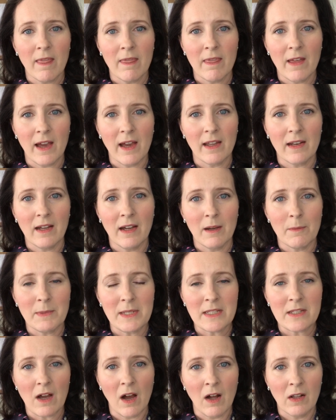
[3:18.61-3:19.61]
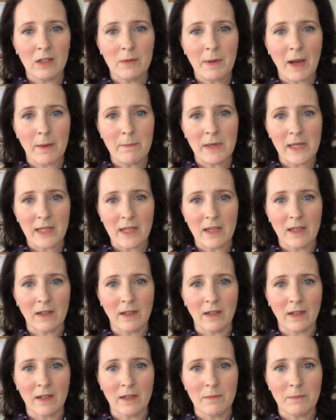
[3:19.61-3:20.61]
that is all about
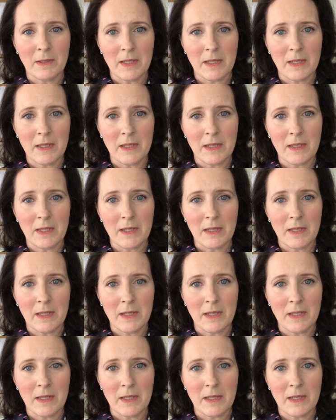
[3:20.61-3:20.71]
making